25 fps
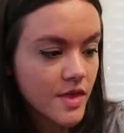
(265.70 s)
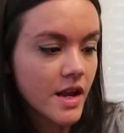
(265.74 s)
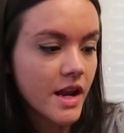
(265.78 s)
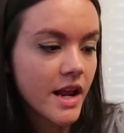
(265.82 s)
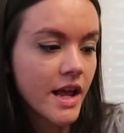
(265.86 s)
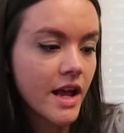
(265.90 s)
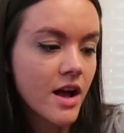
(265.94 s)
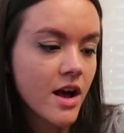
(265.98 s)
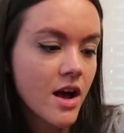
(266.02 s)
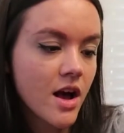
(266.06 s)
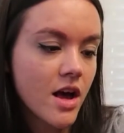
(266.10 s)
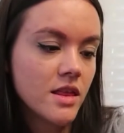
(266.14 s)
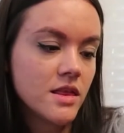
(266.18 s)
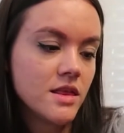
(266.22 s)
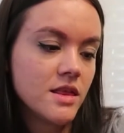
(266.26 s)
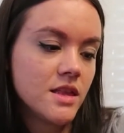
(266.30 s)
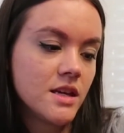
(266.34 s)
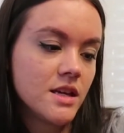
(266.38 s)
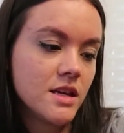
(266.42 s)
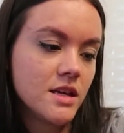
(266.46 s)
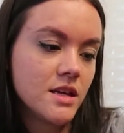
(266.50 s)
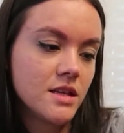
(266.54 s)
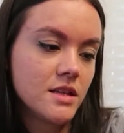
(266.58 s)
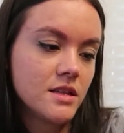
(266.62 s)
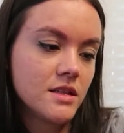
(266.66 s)
then I got
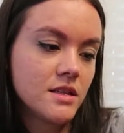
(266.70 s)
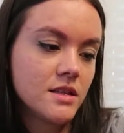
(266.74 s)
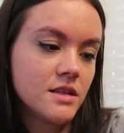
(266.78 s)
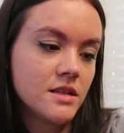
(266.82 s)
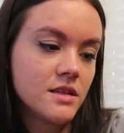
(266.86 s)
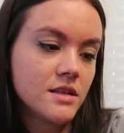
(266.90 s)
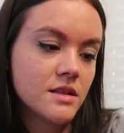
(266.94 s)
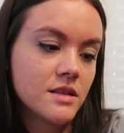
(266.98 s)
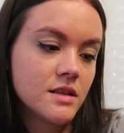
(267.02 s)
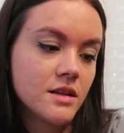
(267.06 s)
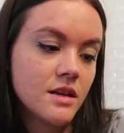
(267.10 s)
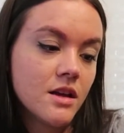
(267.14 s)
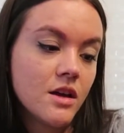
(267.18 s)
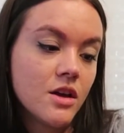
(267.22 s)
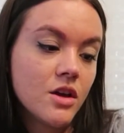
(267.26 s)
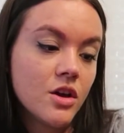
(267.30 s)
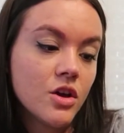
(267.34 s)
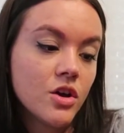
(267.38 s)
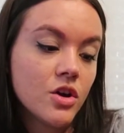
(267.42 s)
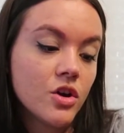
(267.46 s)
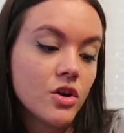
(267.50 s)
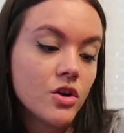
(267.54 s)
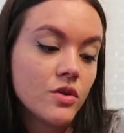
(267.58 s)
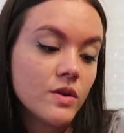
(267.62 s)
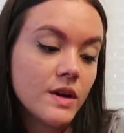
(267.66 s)
this
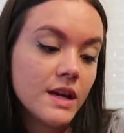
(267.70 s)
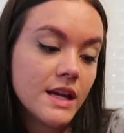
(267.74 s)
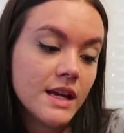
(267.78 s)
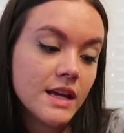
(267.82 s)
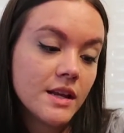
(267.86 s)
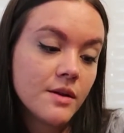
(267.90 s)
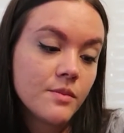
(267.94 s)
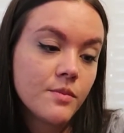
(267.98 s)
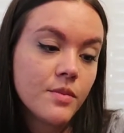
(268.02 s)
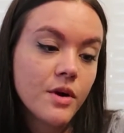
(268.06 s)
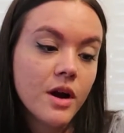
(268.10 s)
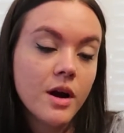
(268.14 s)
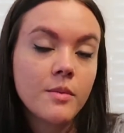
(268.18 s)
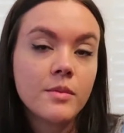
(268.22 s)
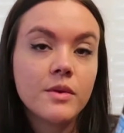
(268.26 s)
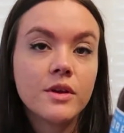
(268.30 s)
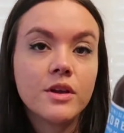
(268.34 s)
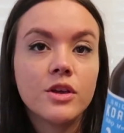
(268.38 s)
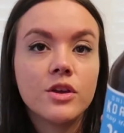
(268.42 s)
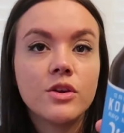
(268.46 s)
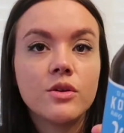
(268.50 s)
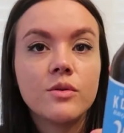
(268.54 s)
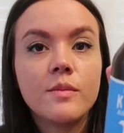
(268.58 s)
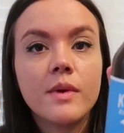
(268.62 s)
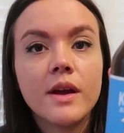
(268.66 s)
Korean
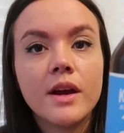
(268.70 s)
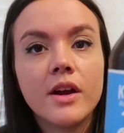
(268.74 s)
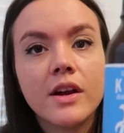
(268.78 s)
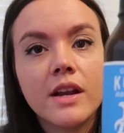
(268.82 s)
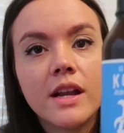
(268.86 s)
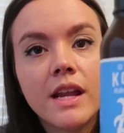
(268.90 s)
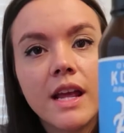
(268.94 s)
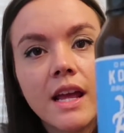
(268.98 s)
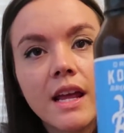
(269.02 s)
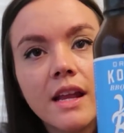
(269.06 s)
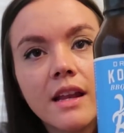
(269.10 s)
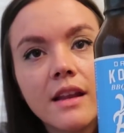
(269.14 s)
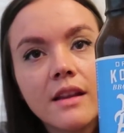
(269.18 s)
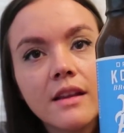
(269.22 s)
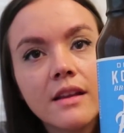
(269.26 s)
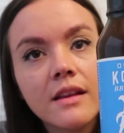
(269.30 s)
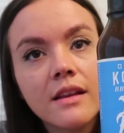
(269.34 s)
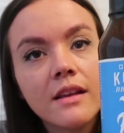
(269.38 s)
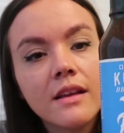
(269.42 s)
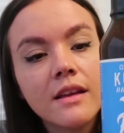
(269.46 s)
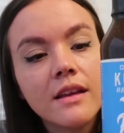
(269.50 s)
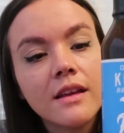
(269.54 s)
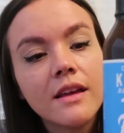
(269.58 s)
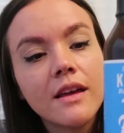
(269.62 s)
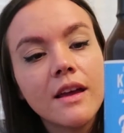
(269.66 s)
barbecue marinade
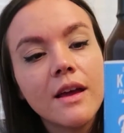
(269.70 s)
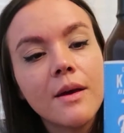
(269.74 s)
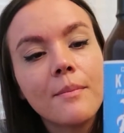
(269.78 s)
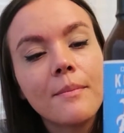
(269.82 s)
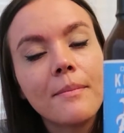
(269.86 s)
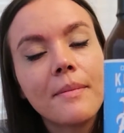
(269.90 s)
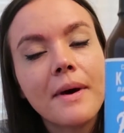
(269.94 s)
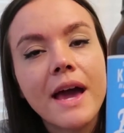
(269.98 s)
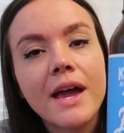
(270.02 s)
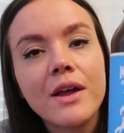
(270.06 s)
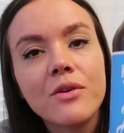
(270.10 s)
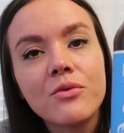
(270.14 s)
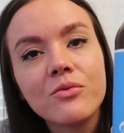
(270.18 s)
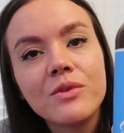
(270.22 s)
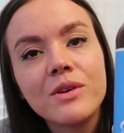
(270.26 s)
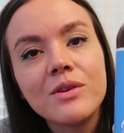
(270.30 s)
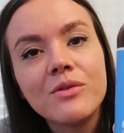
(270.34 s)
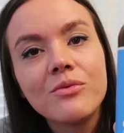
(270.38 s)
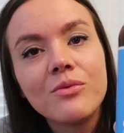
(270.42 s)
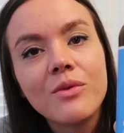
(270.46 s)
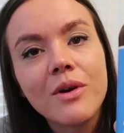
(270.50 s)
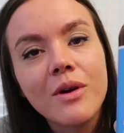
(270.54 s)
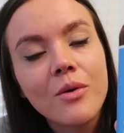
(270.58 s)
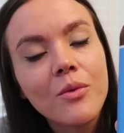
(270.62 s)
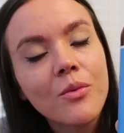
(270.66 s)
by We
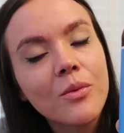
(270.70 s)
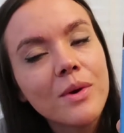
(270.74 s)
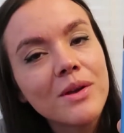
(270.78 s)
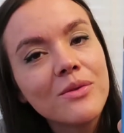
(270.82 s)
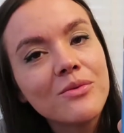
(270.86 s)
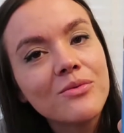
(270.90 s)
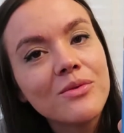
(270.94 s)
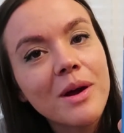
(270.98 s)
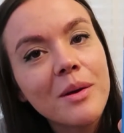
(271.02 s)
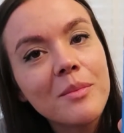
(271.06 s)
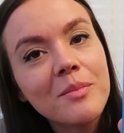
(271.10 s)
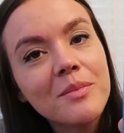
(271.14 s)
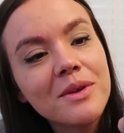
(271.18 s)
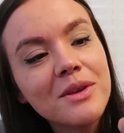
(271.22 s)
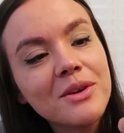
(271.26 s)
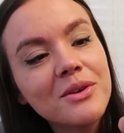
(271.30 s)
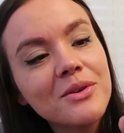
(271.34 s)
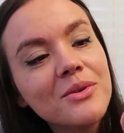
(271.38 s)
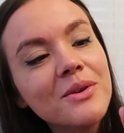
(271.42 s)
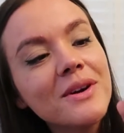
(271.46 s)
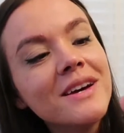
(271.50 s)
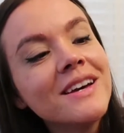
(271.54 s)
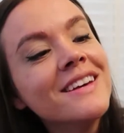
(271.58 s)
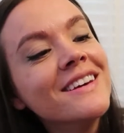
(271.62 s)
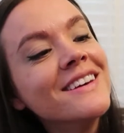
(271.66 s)
Rub
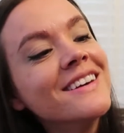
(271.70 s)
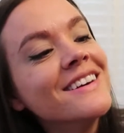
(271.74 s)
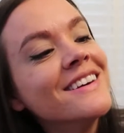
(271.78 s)
You.